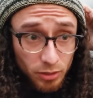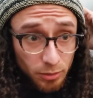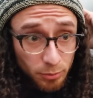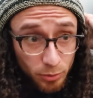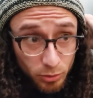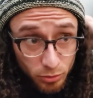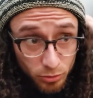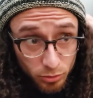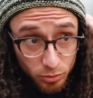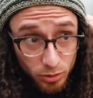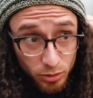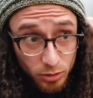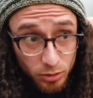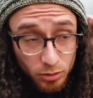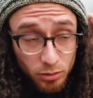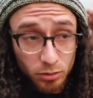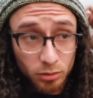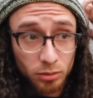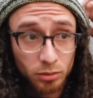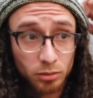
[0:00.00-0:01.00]
Let me know what you think.
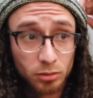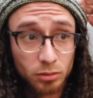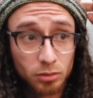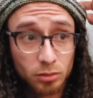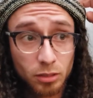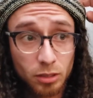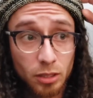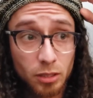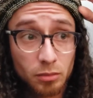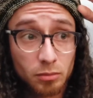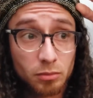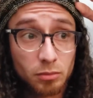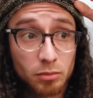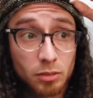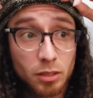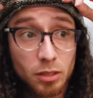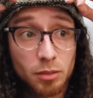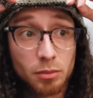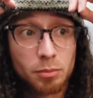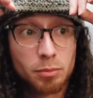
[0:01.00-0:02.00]
You know, I
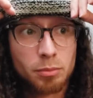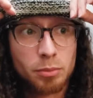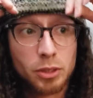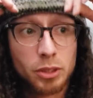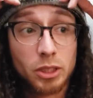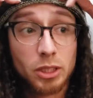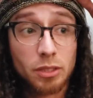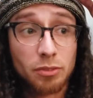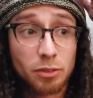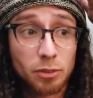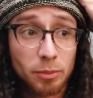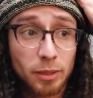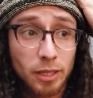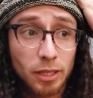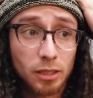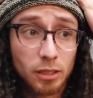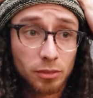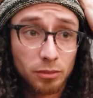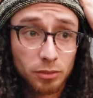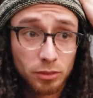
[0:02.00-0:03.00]
appreciate
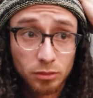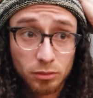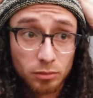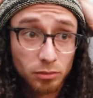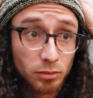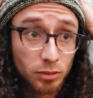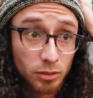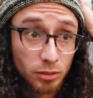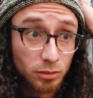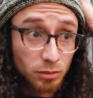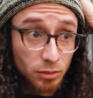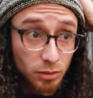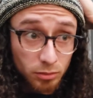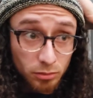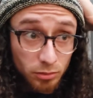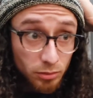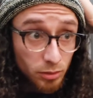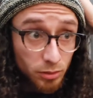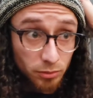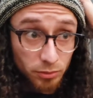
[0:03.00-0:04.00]
feedback, even
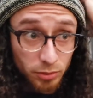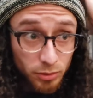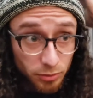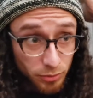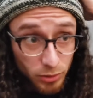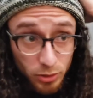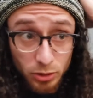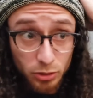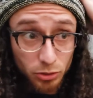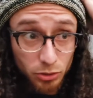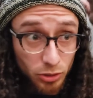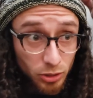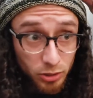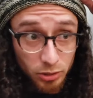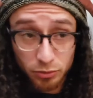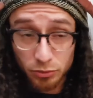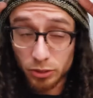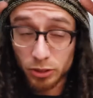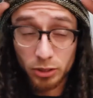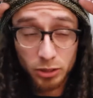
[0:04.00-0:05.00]
if it's
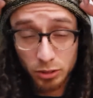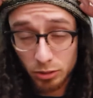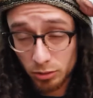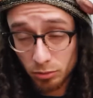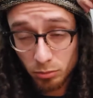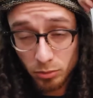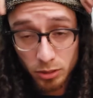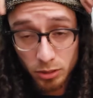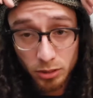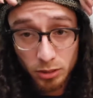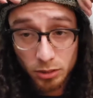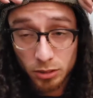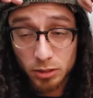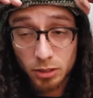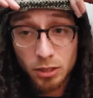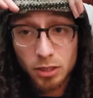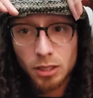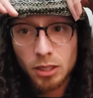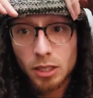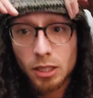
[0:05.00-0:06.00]
constructive criticism. Hey,
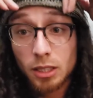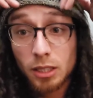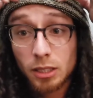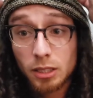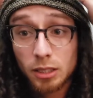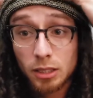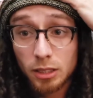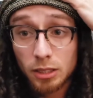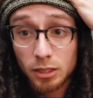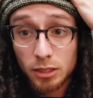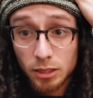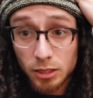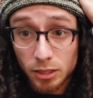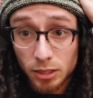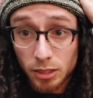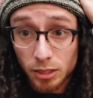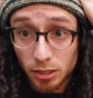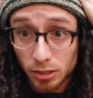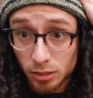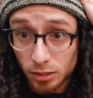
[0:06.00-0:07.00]
end of the
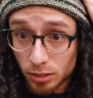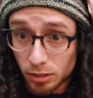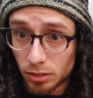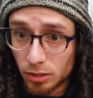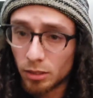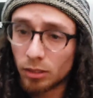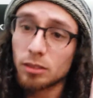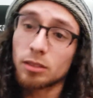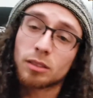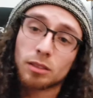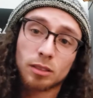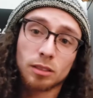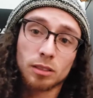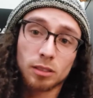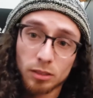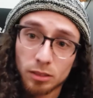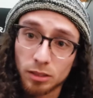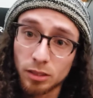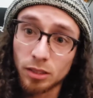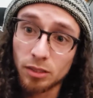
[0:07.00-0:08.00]
day,
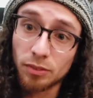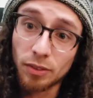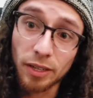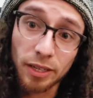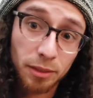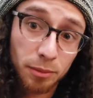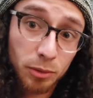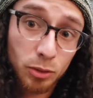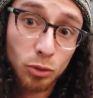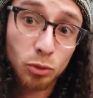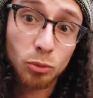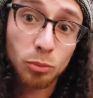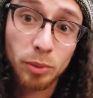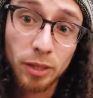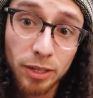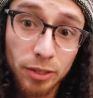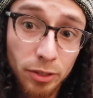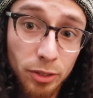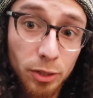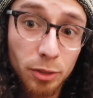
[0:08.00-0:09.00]
if I could do
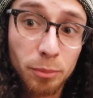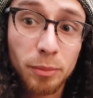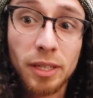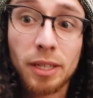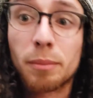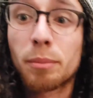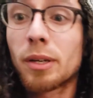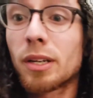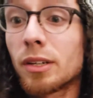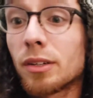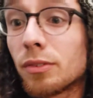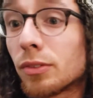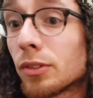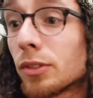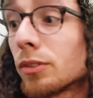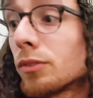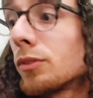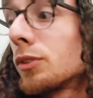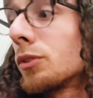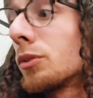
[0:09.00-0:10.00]
better or make better
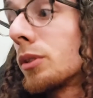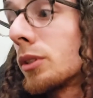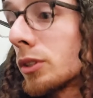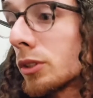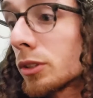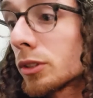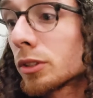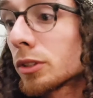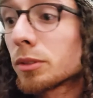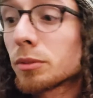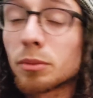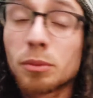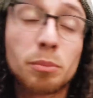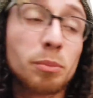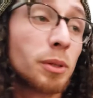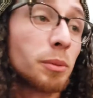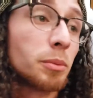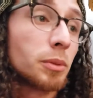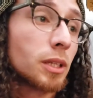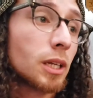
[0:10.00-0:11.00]
for viewers or
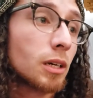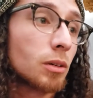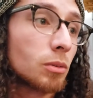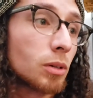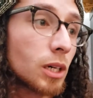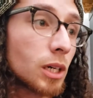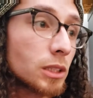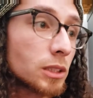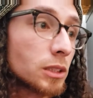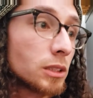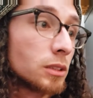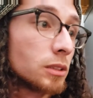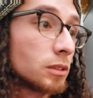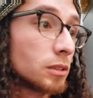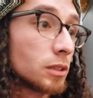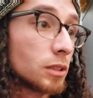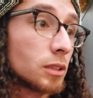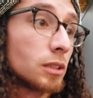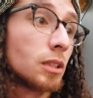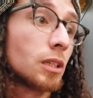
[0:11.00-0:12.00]
people that are watching,
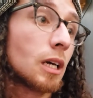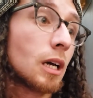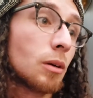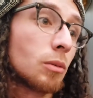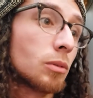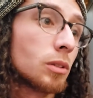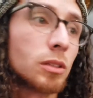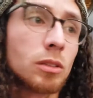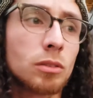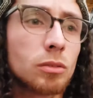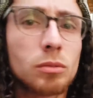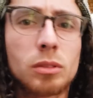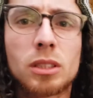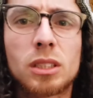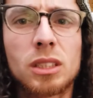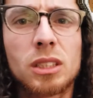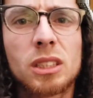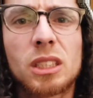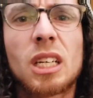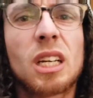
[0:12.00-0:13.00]
then I want to know what
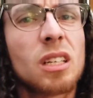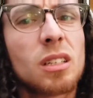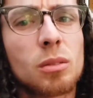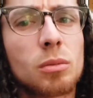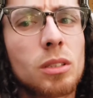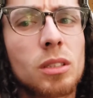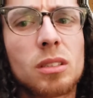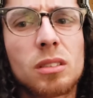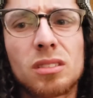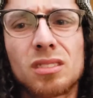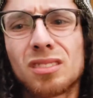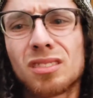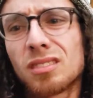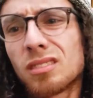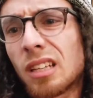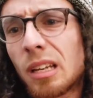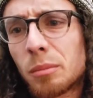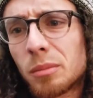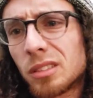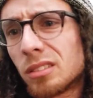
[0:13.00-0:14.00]
it is that I could work on. So,
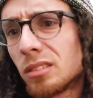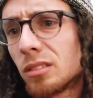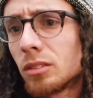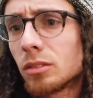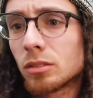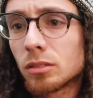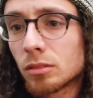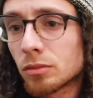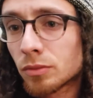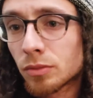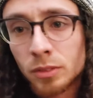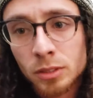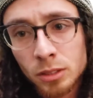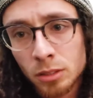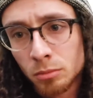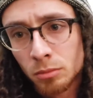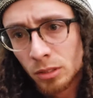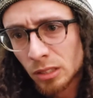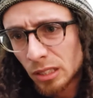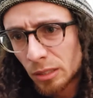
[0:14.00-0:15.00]
I mean, you know, if it's
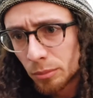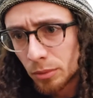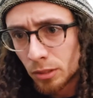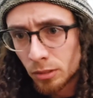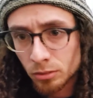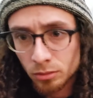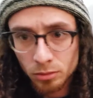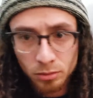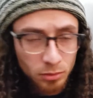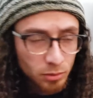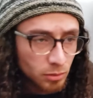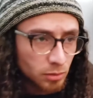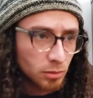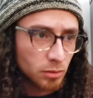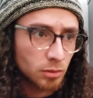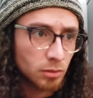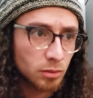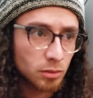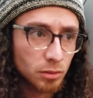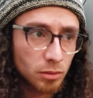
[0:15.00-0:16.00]
something, let me know.
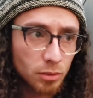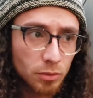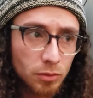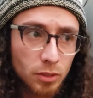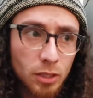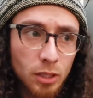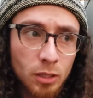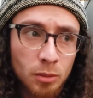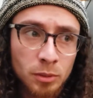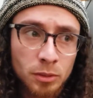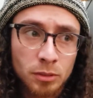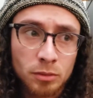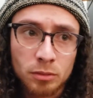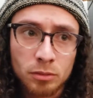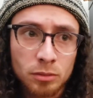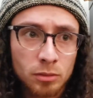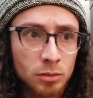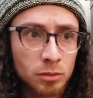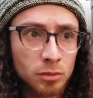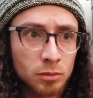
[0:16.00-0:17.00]
Leave a comment,
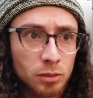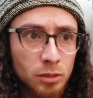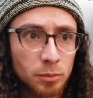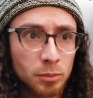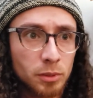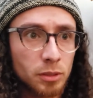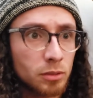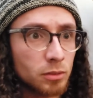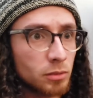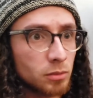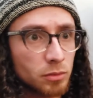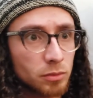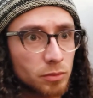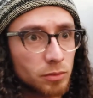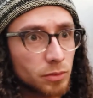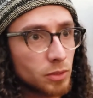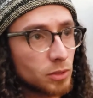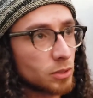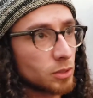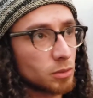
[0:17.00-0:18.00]
you know, let me know
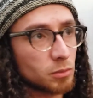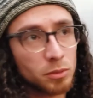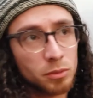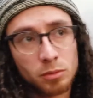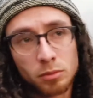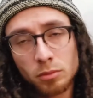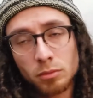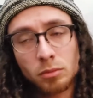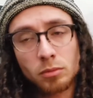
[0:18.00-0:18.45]
if there's something.